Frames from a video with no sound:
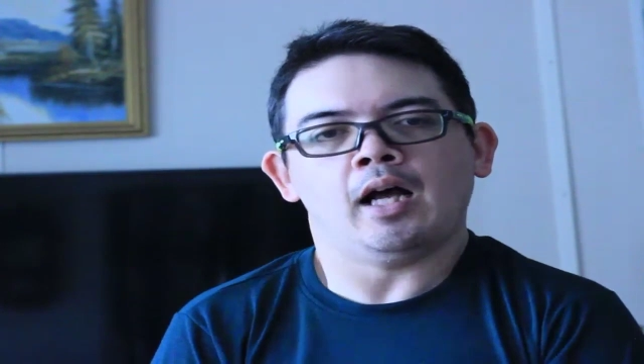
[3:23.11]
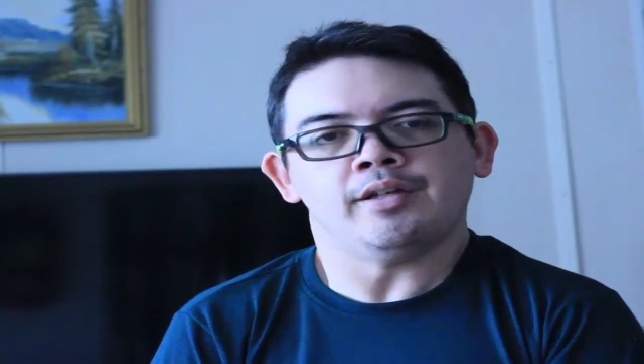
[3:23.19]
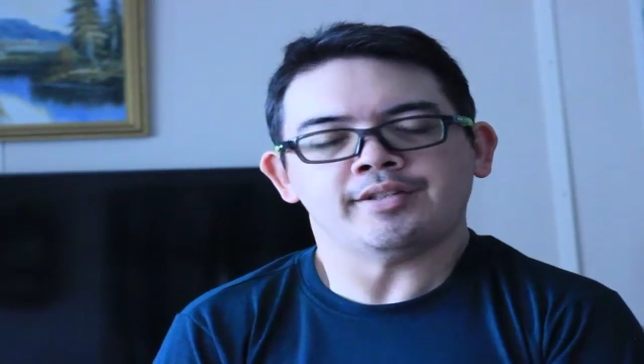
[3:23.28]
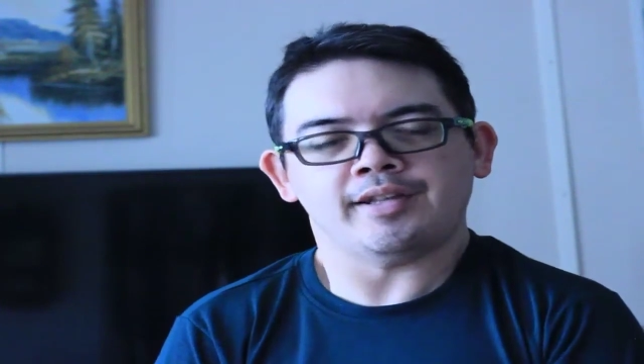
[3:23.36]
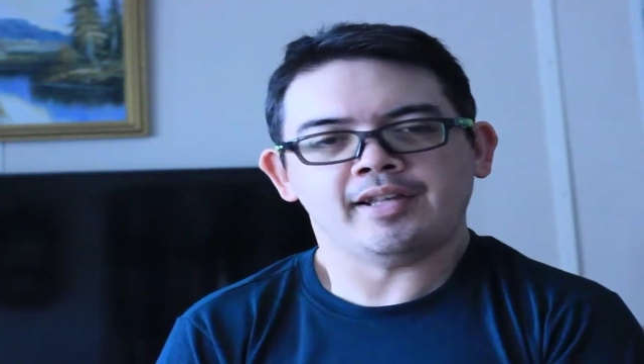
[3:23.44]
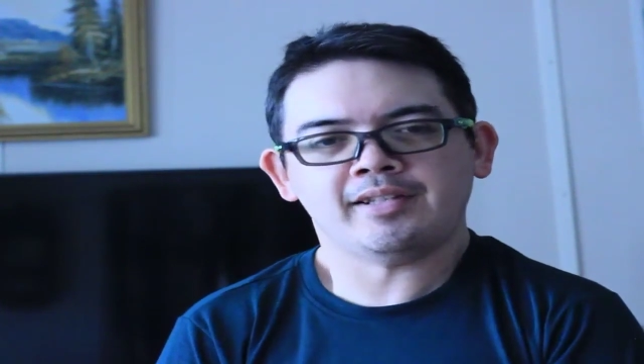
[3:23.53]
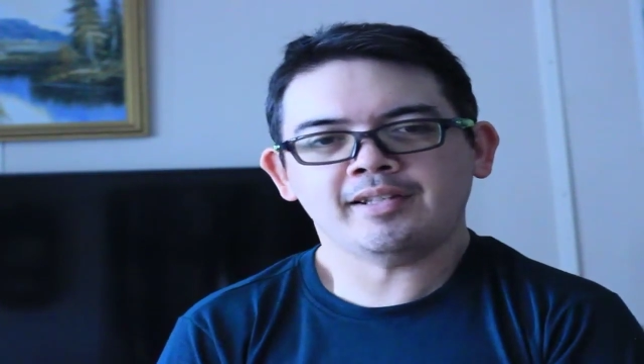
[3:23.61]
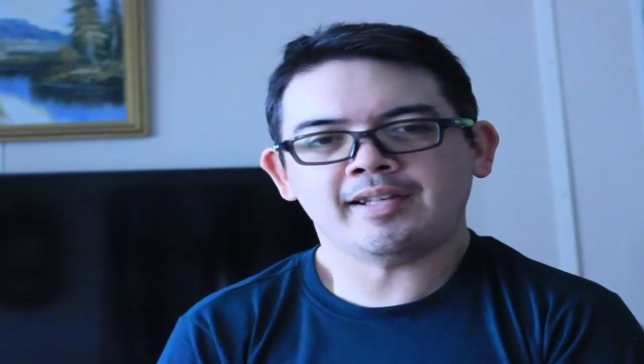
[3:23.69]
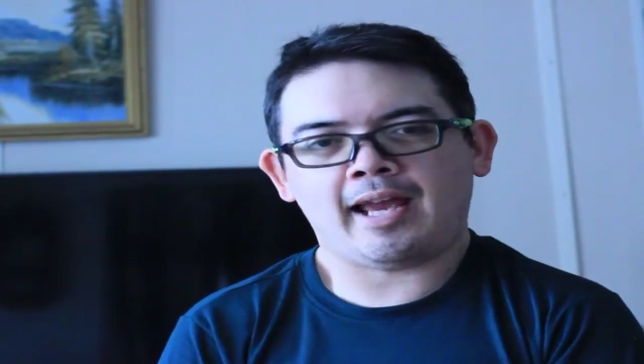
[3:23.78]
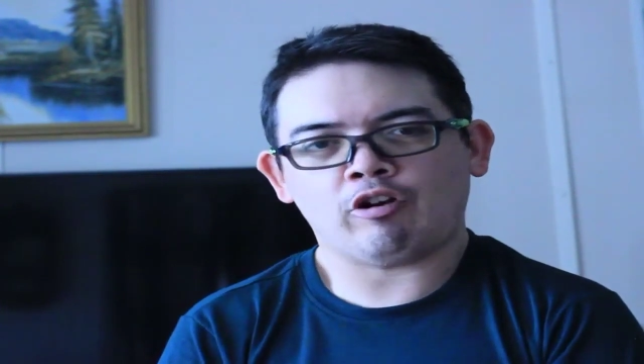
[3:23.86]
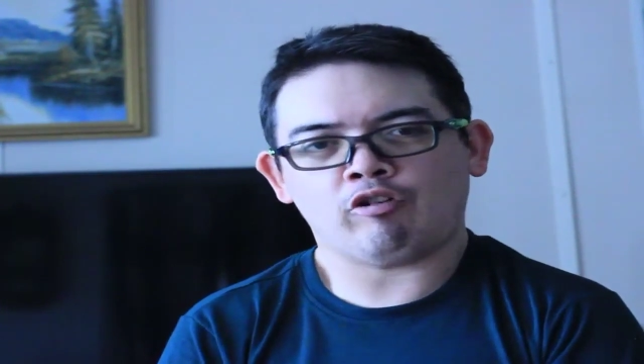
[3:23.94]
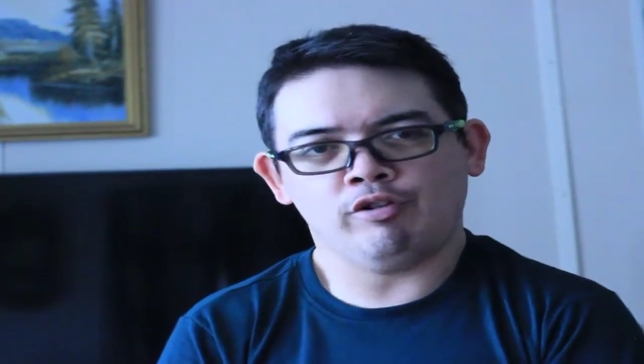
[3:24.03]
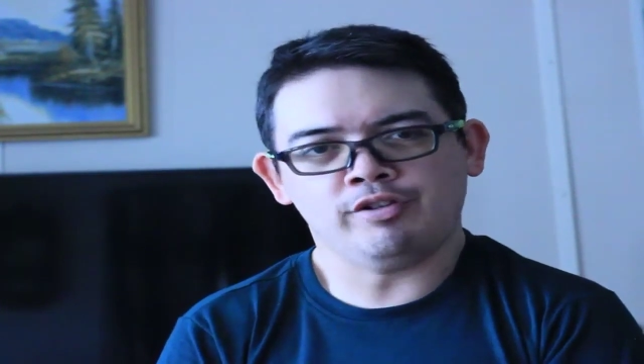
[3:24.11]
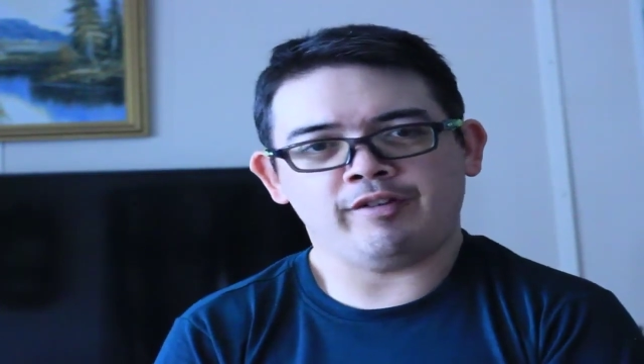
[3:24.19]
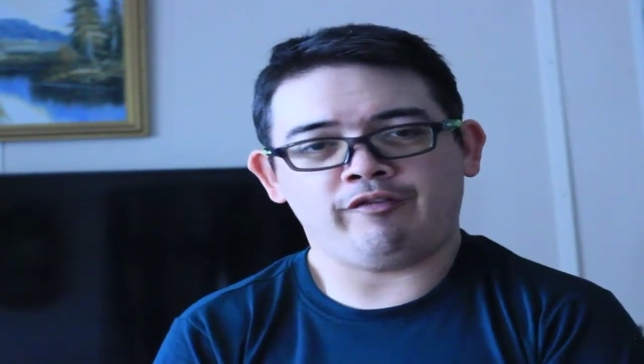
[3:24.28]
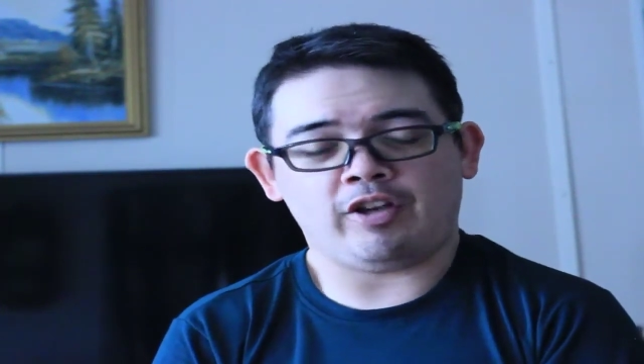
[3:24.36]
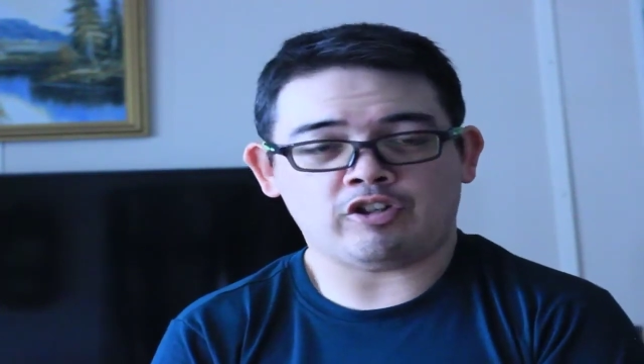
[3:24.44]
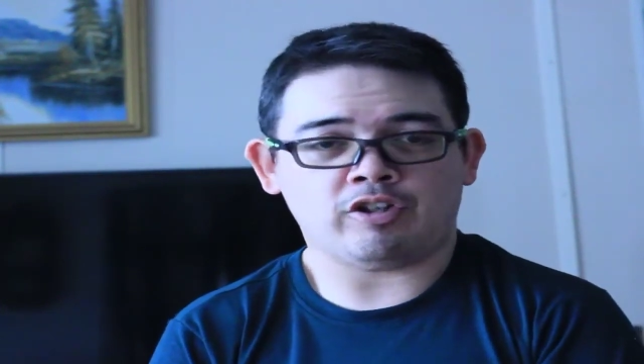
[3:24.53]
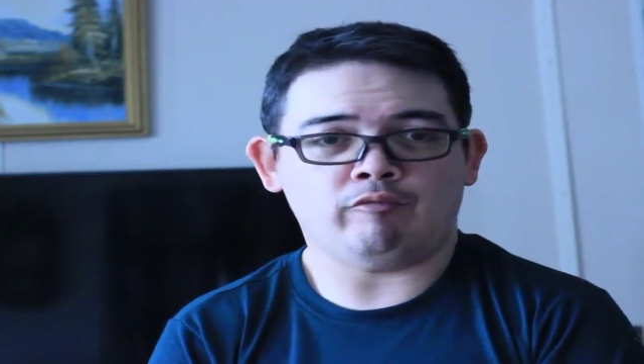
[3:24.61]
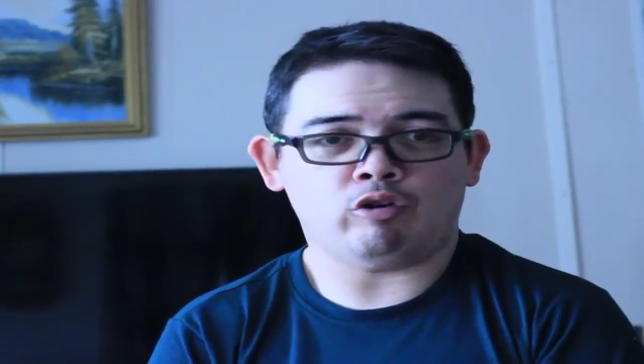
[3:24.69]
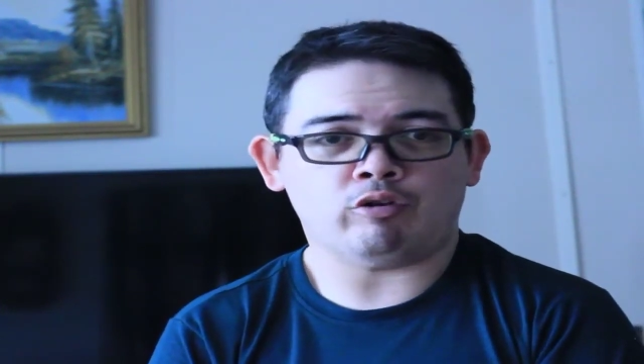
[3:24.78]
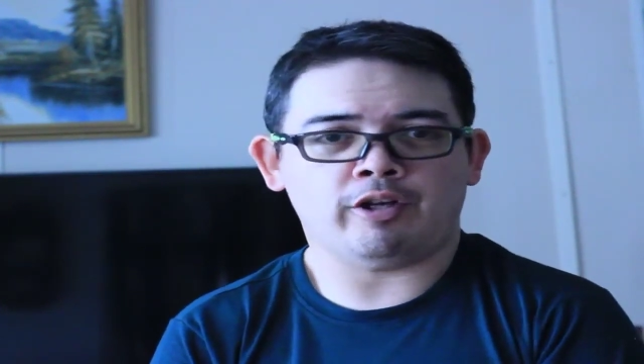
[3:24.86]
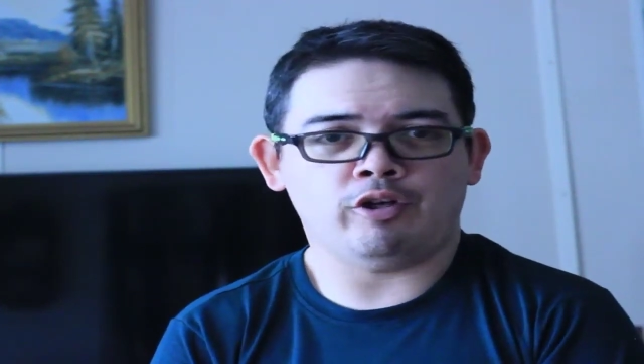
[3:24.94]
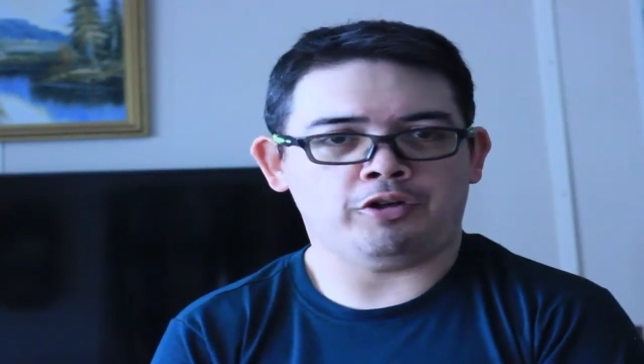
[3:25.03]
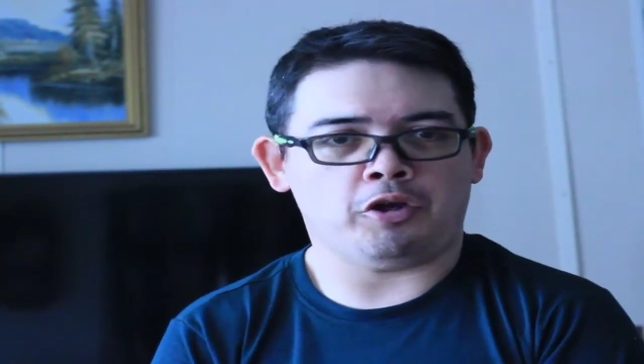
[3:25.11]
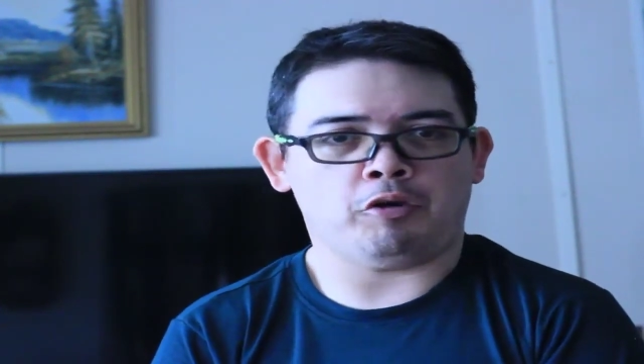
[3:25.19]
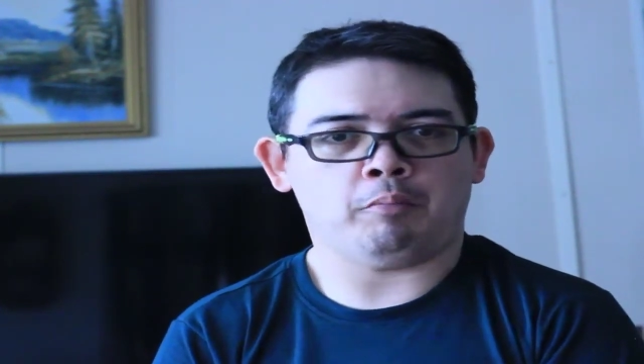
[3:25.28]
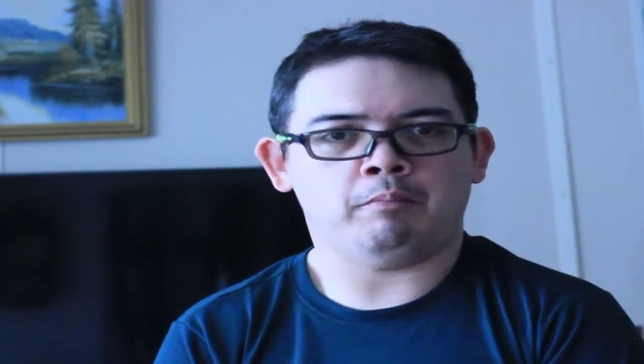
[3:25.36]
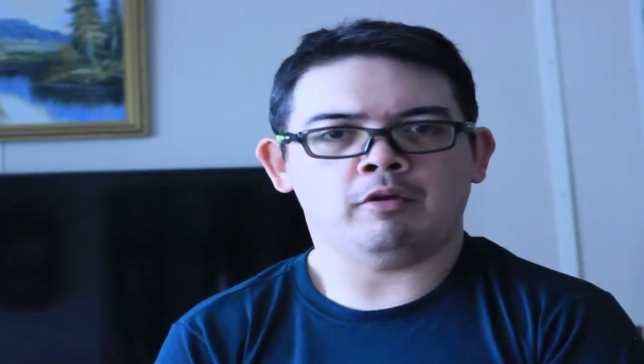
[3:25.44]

So this is how crucifixion will kill you.